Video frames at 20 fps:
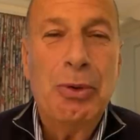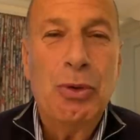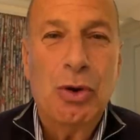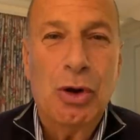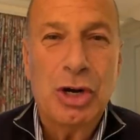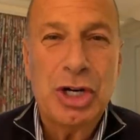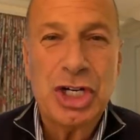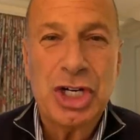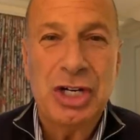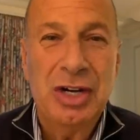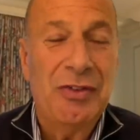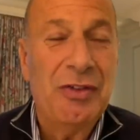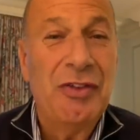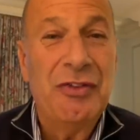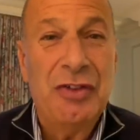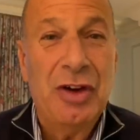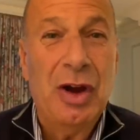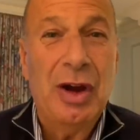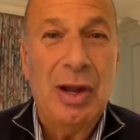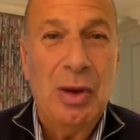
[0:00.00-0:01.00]
portion of
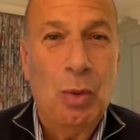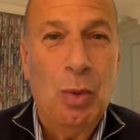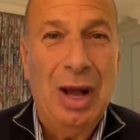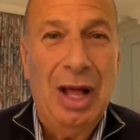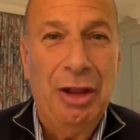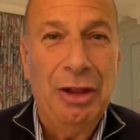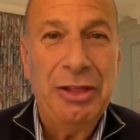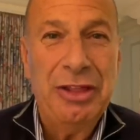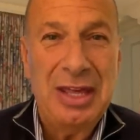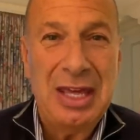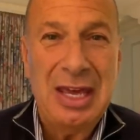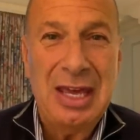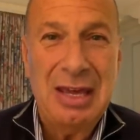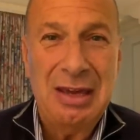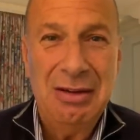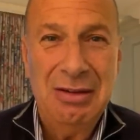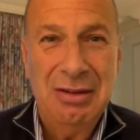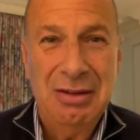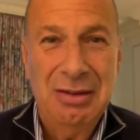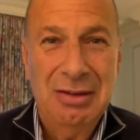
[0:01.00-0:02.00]
a very
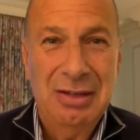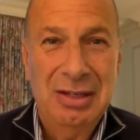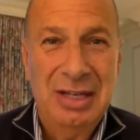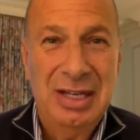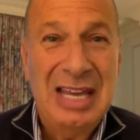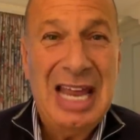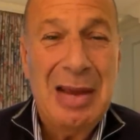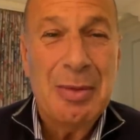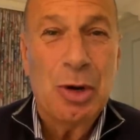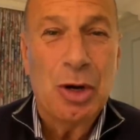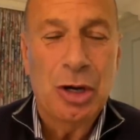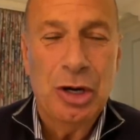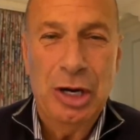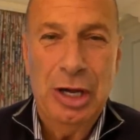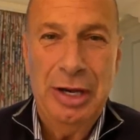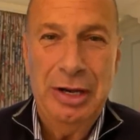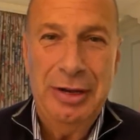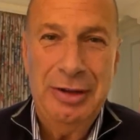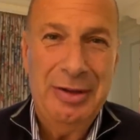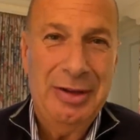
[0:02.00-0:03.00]
wealthy
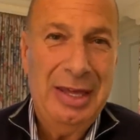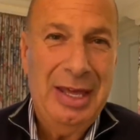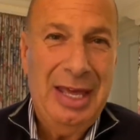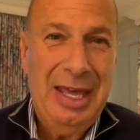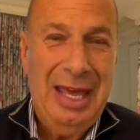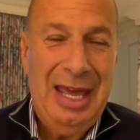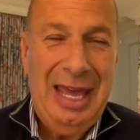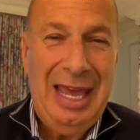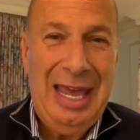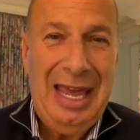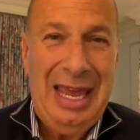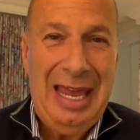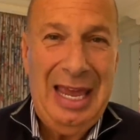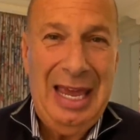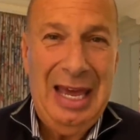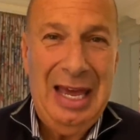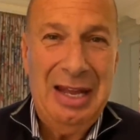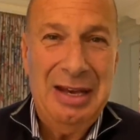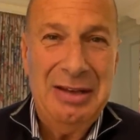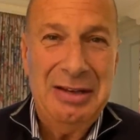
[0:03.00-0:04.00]
neighborhood.
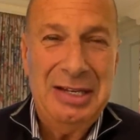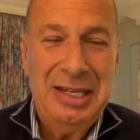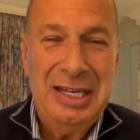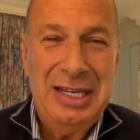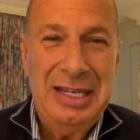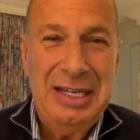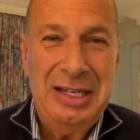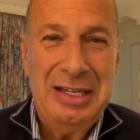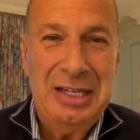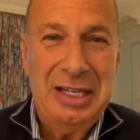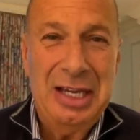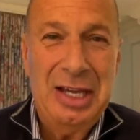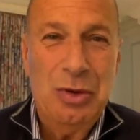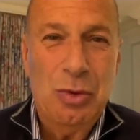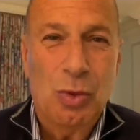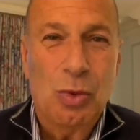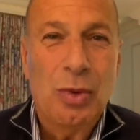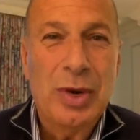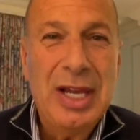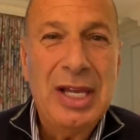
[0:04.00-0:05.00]
And
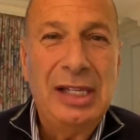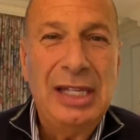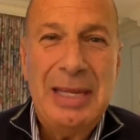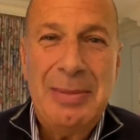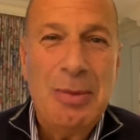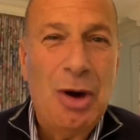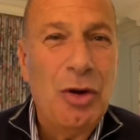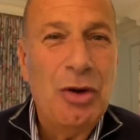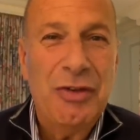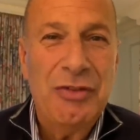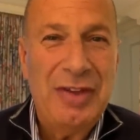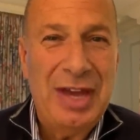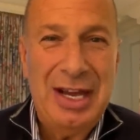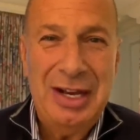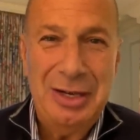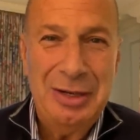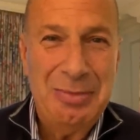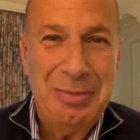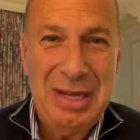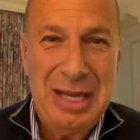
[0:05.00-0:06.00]
it really
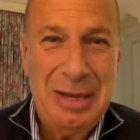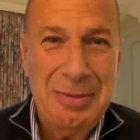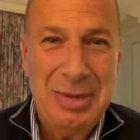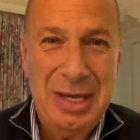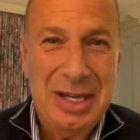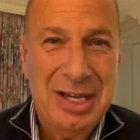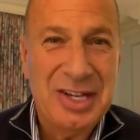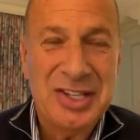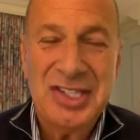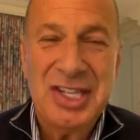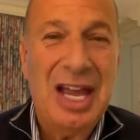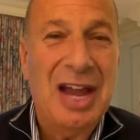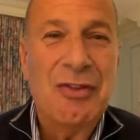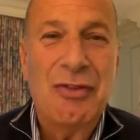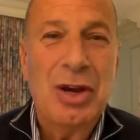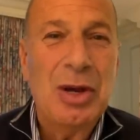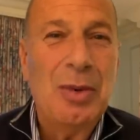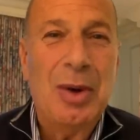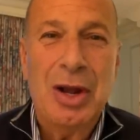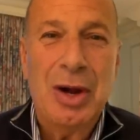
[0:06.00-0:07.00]
motivated me because
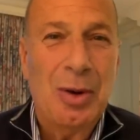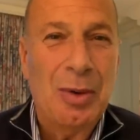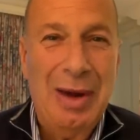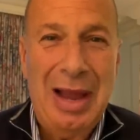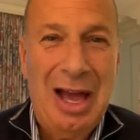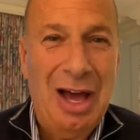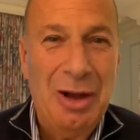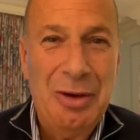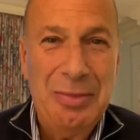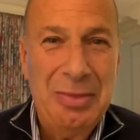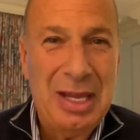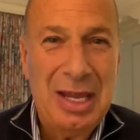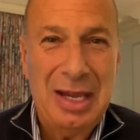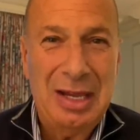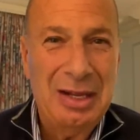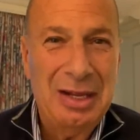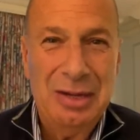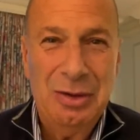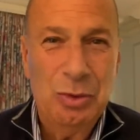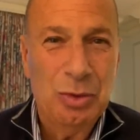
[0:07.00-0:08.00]
everyone around
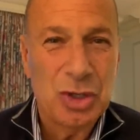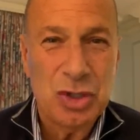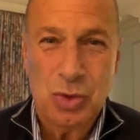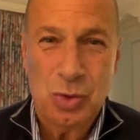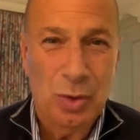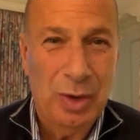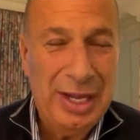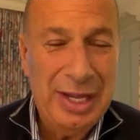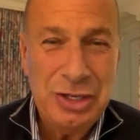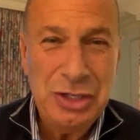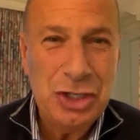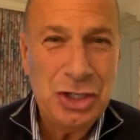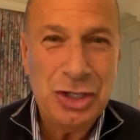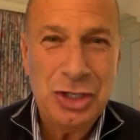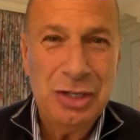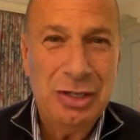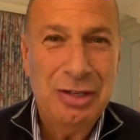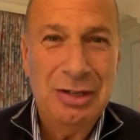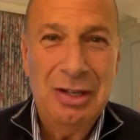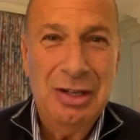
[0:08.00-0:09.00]
me was
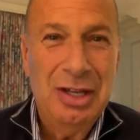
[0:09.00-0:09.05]
rich.